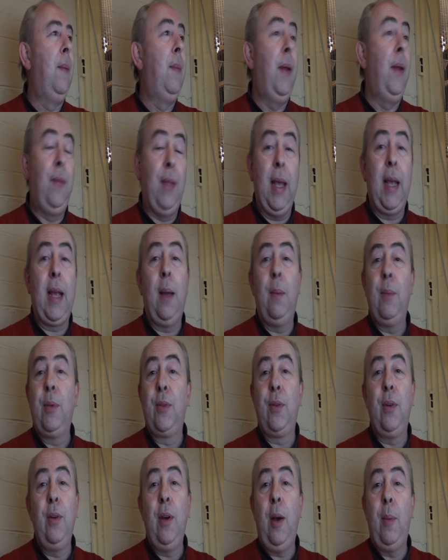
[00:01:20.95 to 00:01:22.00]
If that comes
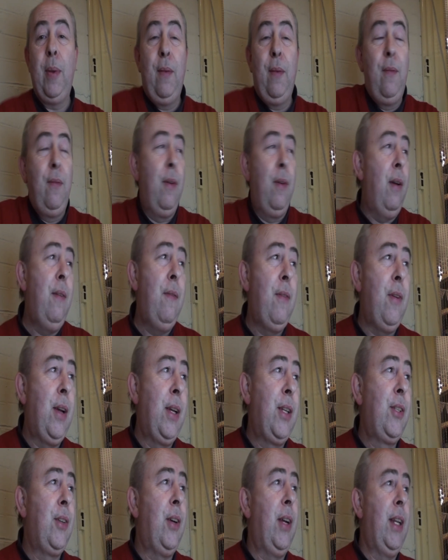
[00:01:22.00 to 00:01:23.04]
through, I'll be very
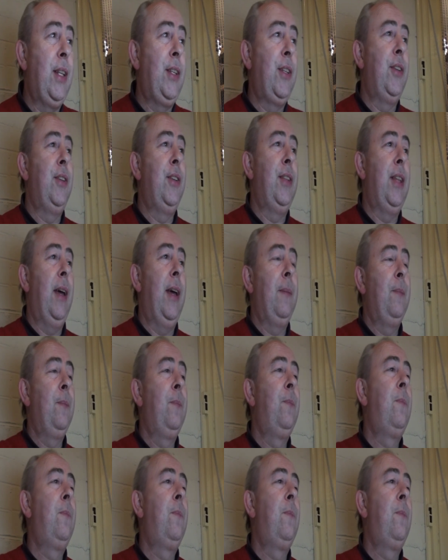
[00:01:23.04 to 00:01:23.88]
excited to do that.